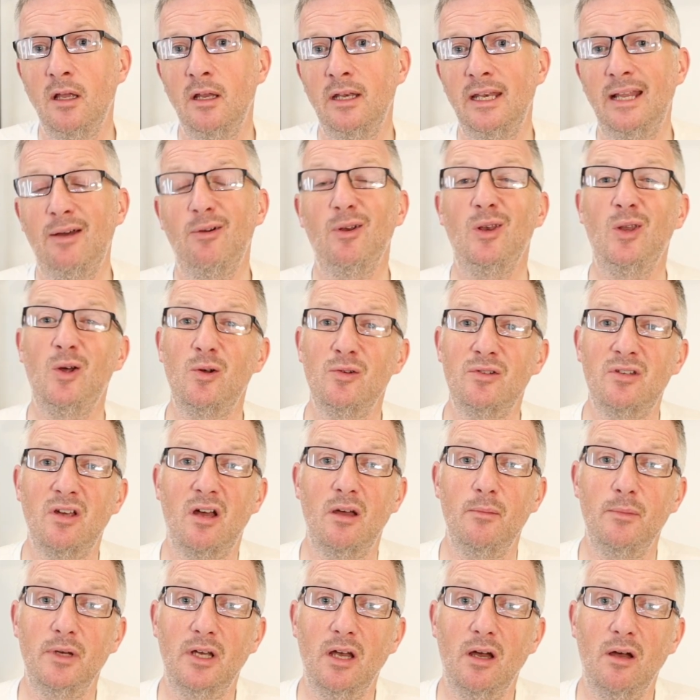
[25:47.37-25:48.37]
Now, a long
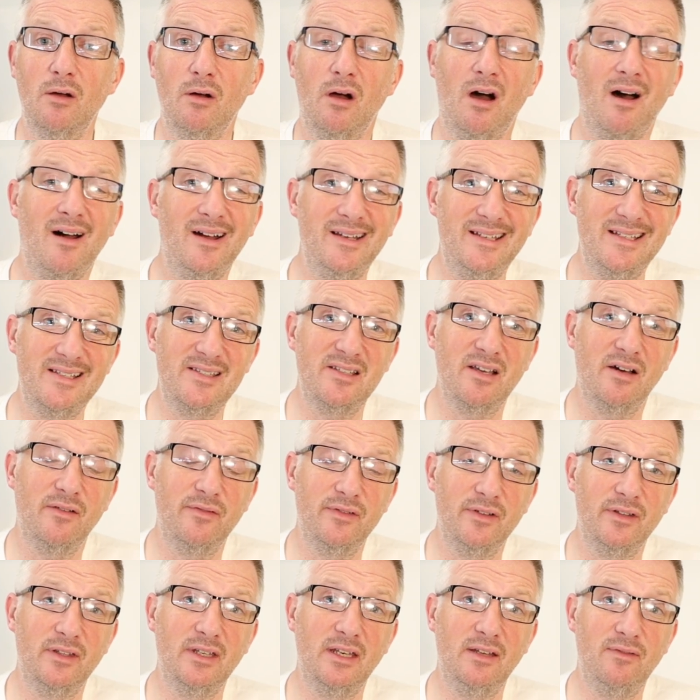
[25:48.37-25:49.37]
time ago, I
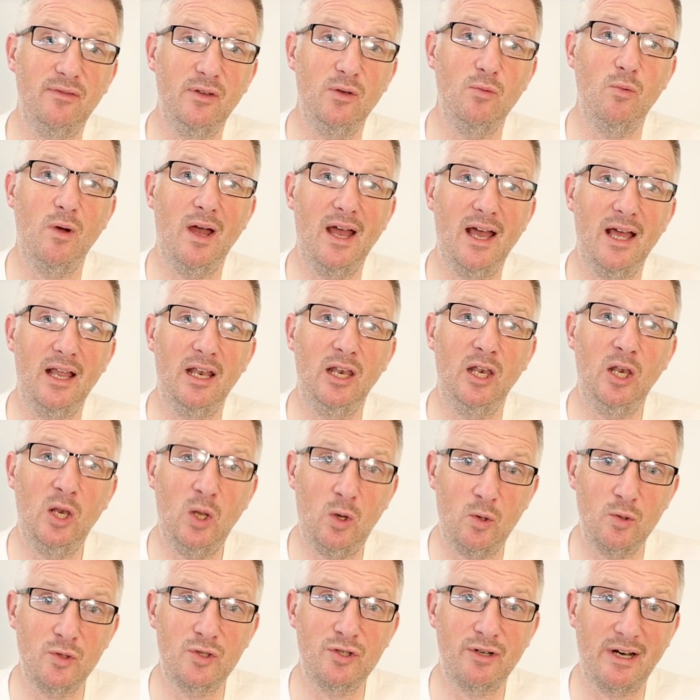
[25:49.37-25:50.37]
discovered that if you wear
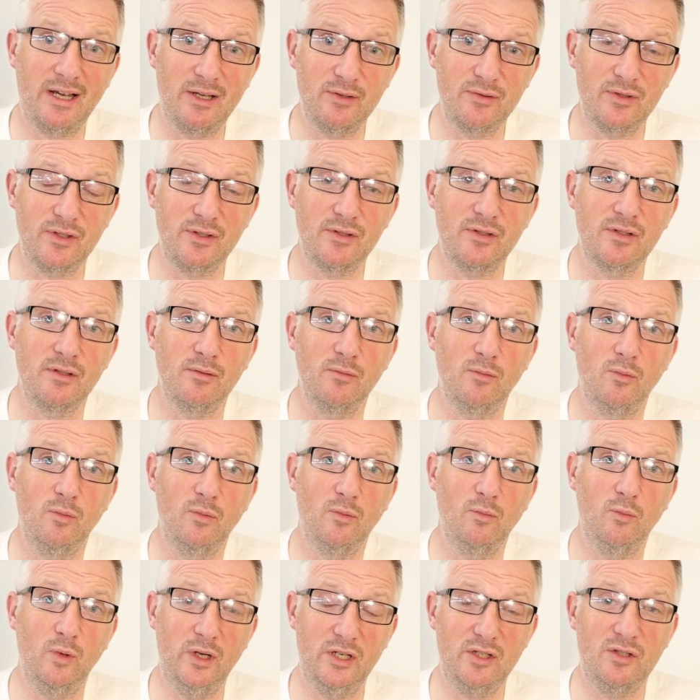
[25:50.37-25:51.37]
long trousers,
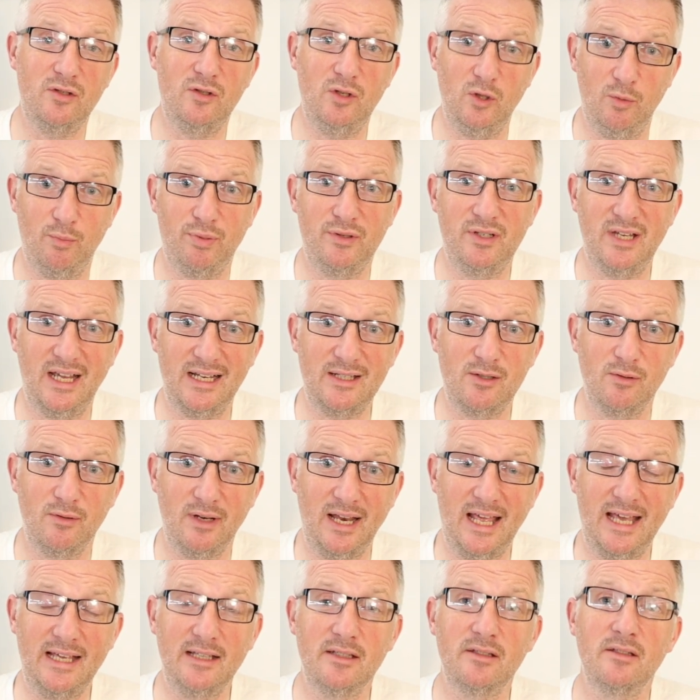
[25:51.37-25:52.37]
which do protect your
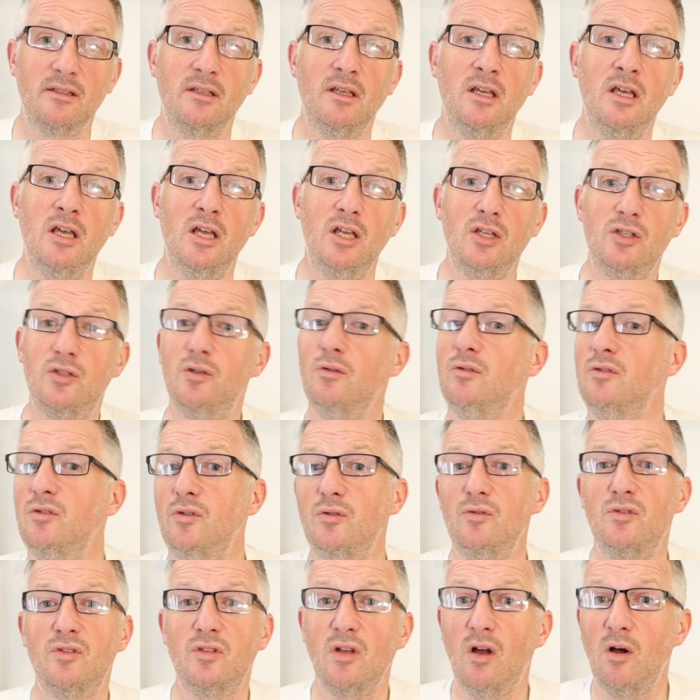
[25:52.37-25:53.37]
legs, as soon as
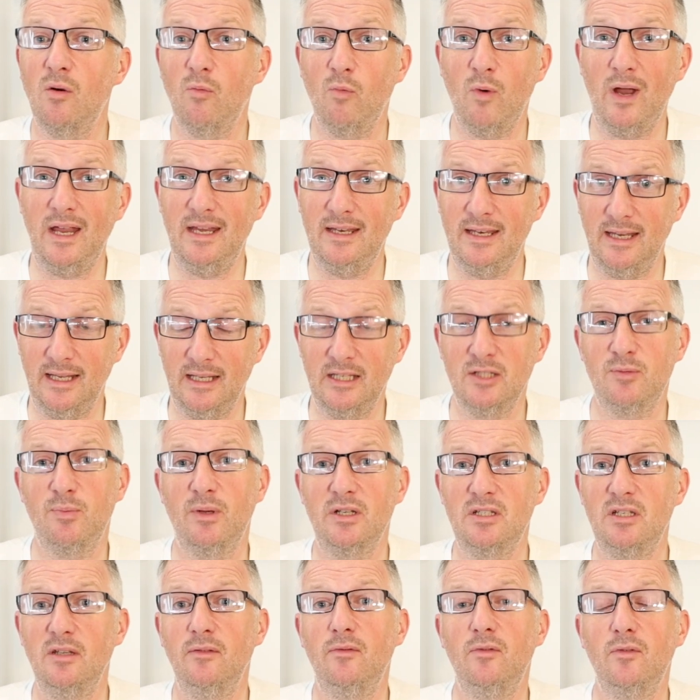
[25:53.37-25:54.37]
you start wading,
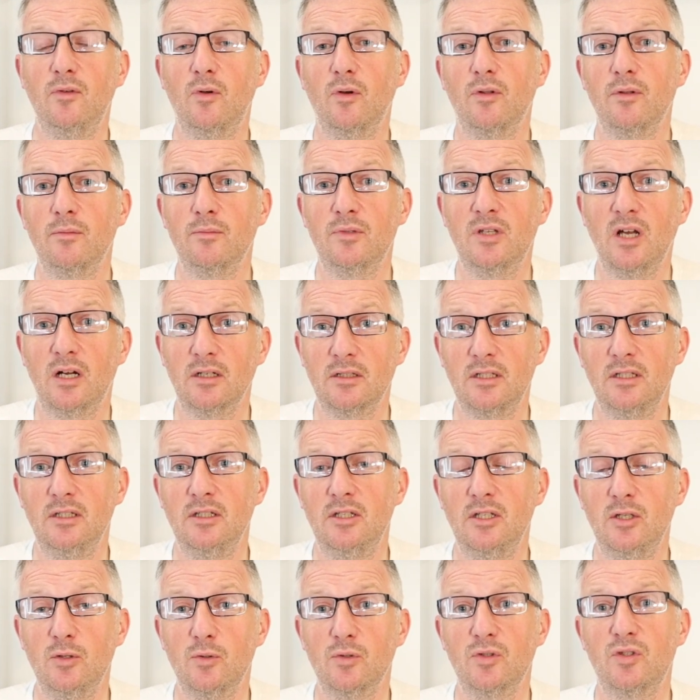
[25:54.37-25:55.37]
especially if you've got them tucked
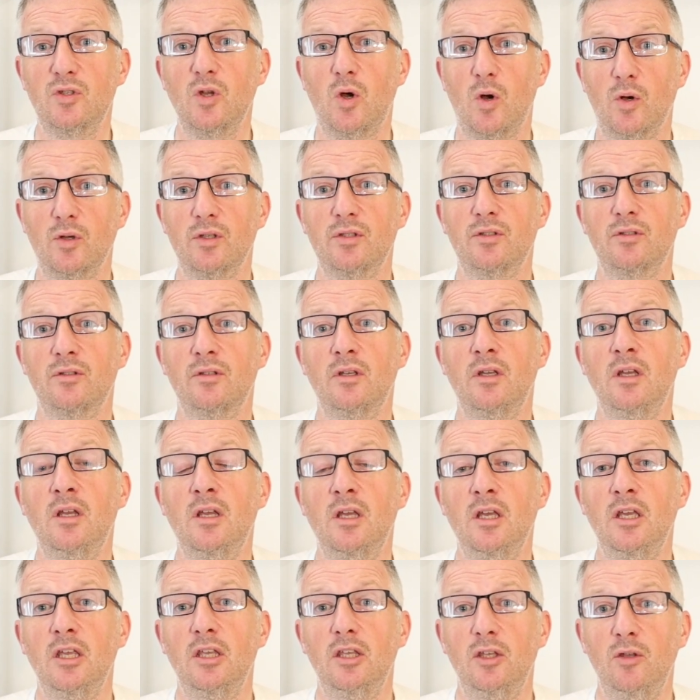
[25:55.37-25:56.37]
into your socks,
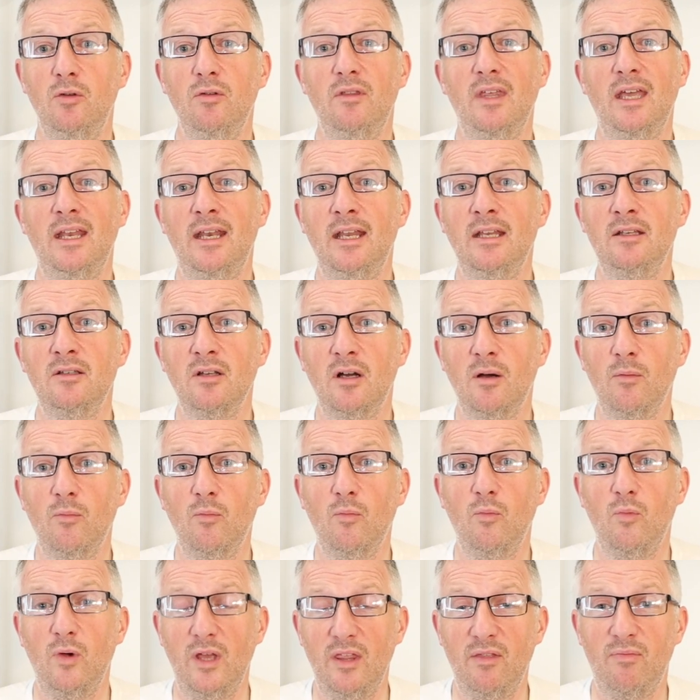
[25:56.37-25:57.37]
you then end up
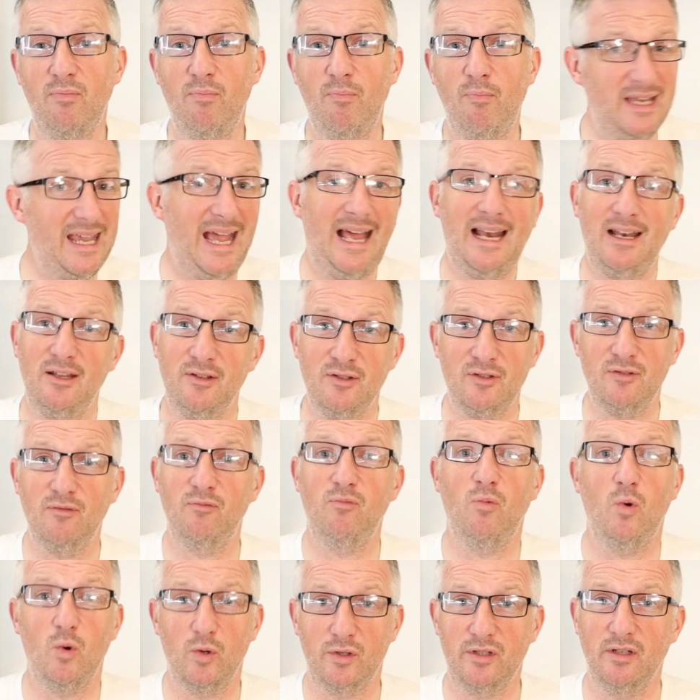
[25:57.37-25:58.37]
with gallons
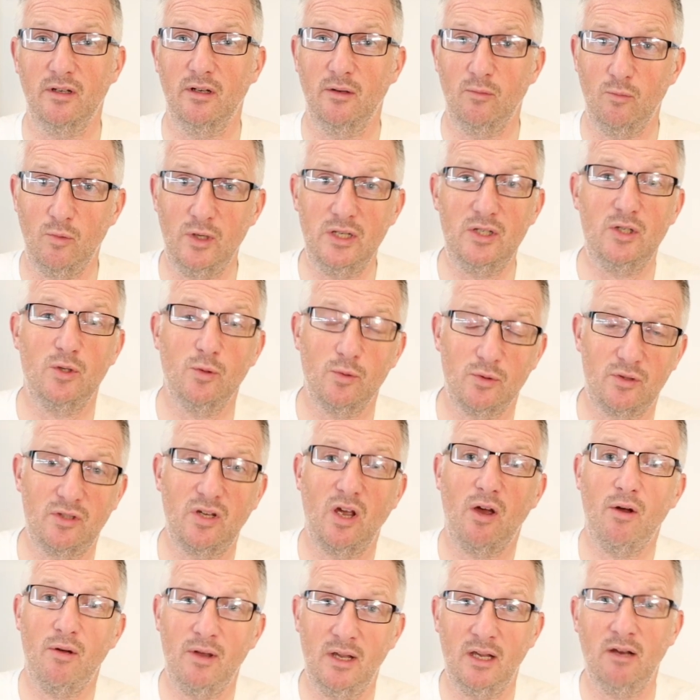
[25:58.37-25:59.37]
of water, which you're
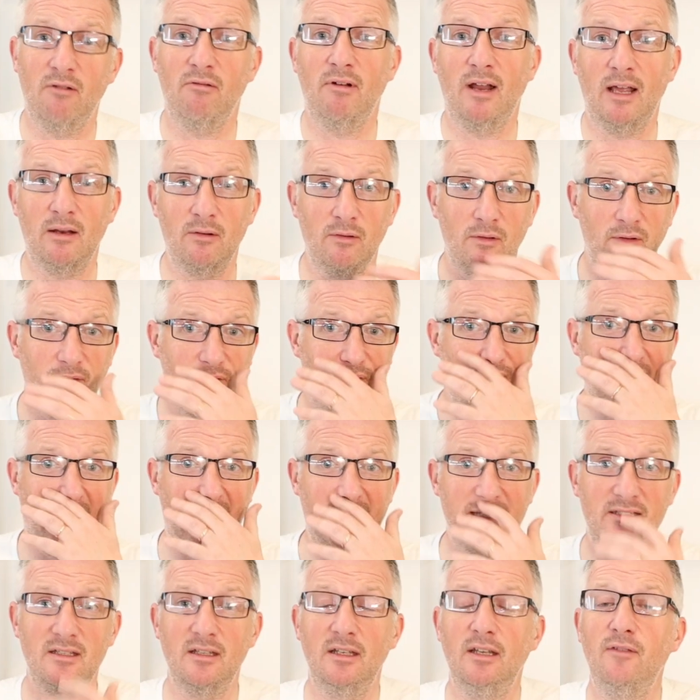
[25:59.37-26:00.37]
towing around on the
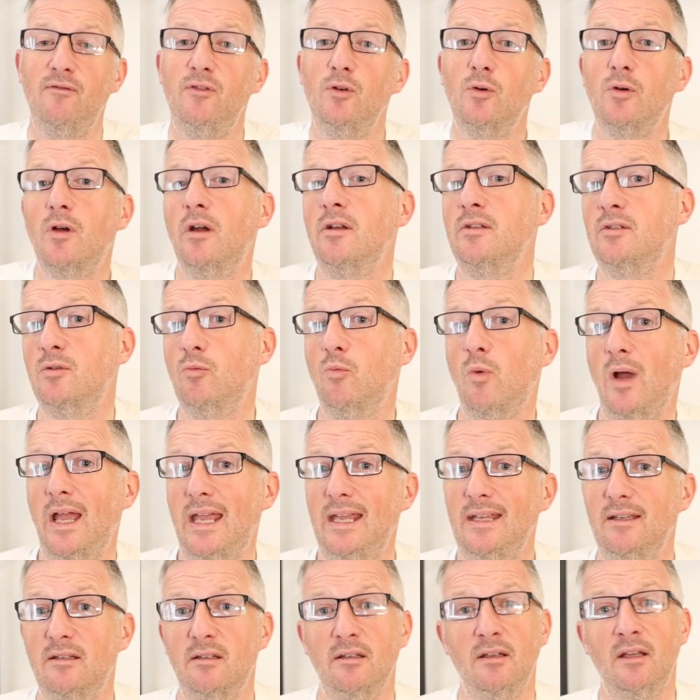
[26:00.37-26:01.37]
flats. And if you're going to
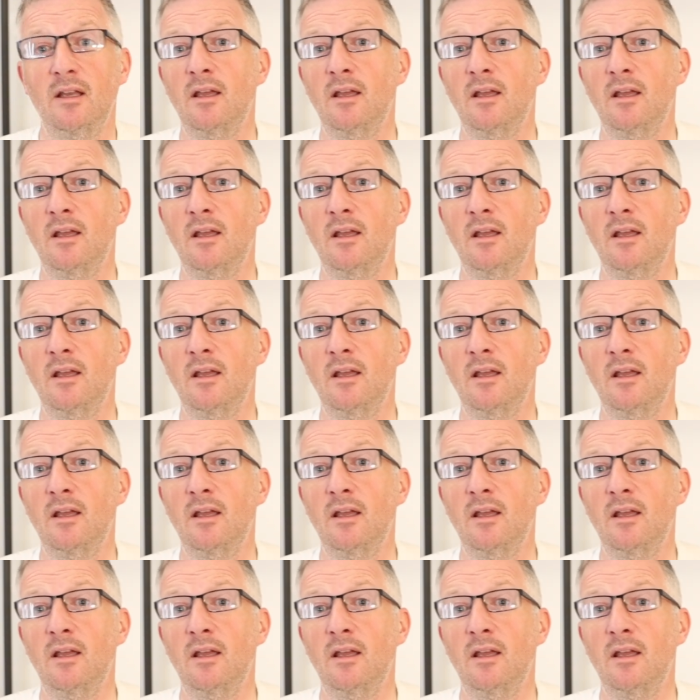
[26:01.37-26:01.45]
wade